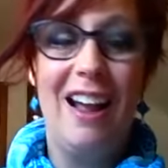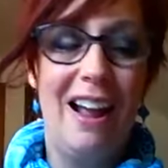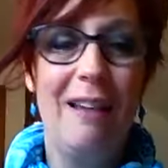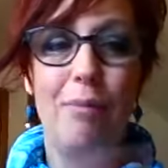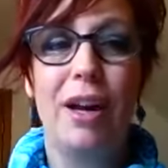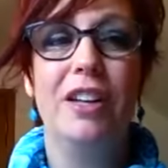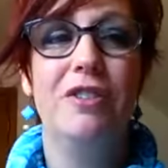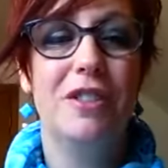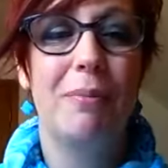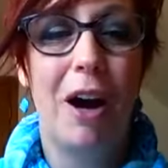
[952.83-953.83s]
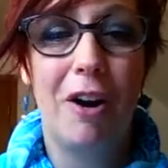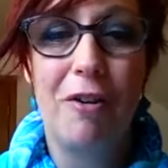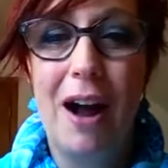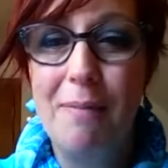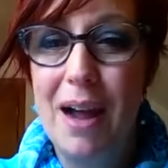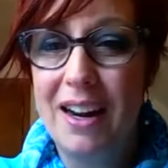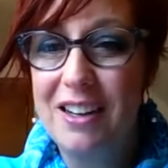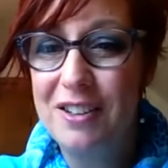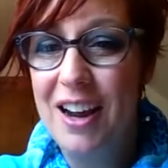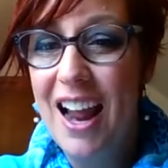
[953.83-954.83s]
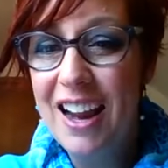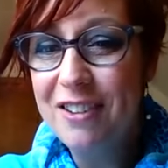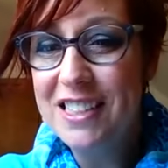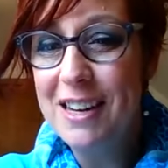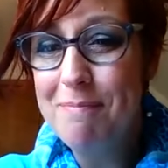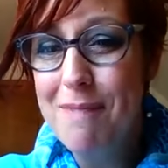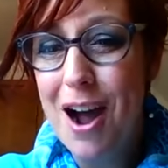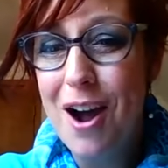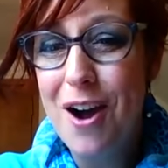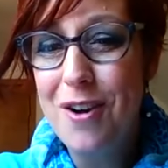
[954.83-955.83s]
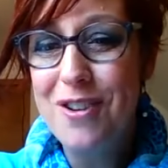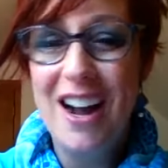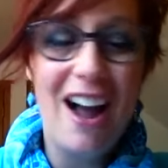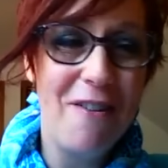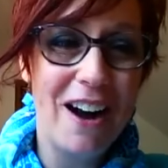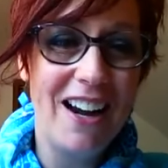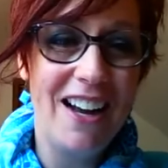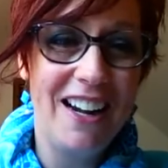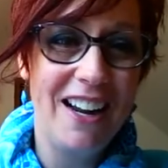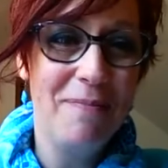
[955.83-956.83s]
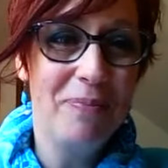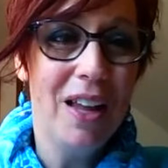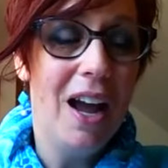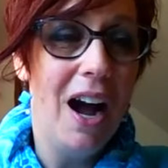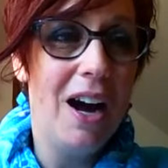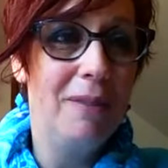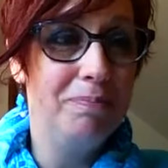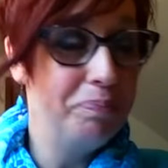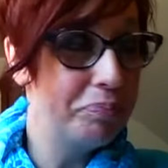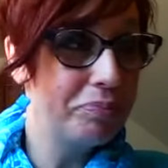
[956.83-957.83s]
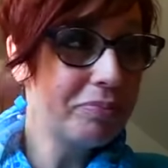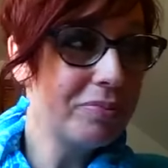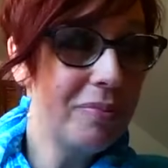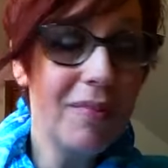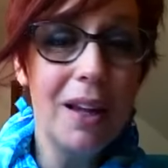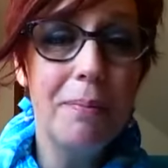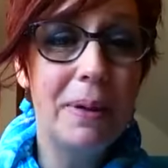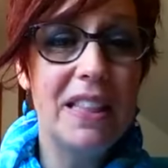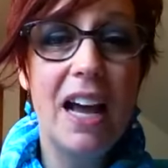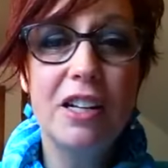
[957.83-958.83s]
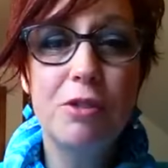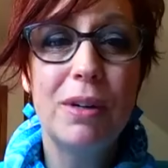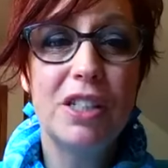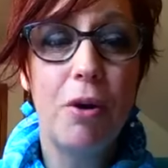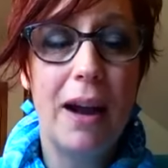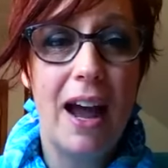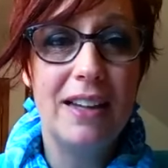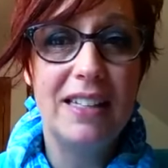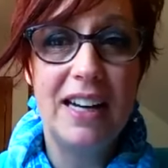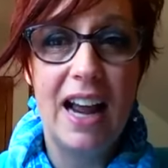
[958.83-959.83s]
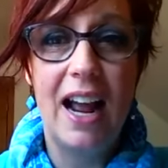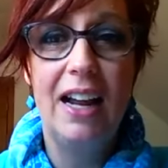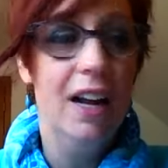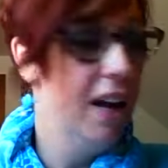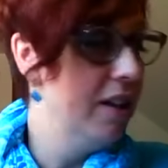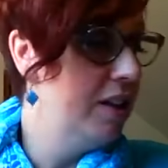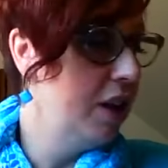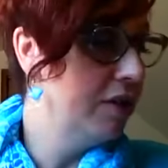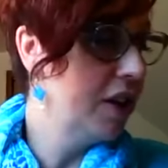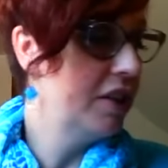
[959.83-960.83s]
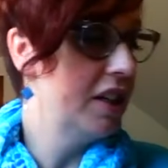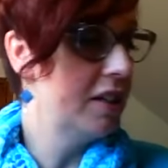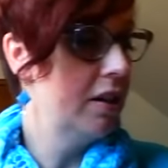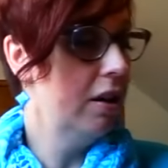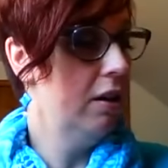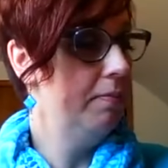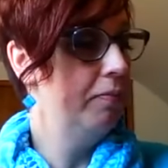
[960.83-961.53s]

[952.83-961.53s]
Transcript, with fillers: and bringing you some ROI back into it. Hey, Christy Mo, how are you, honey? Um, but that is what's going on today. Those are just, oh,